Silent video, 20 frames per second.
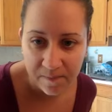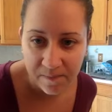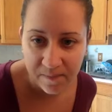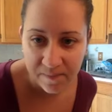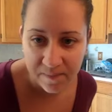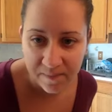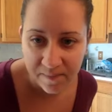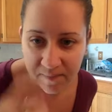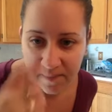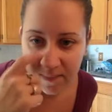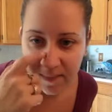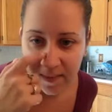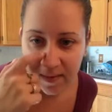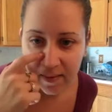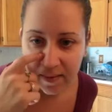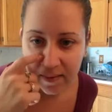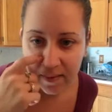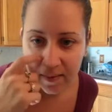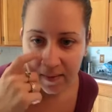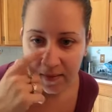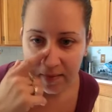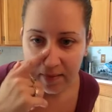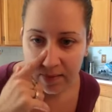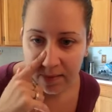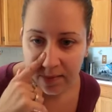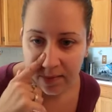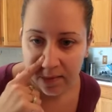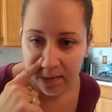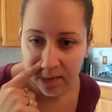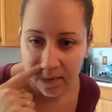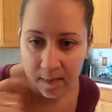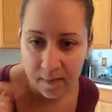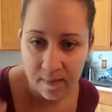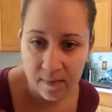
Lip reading: [no speech]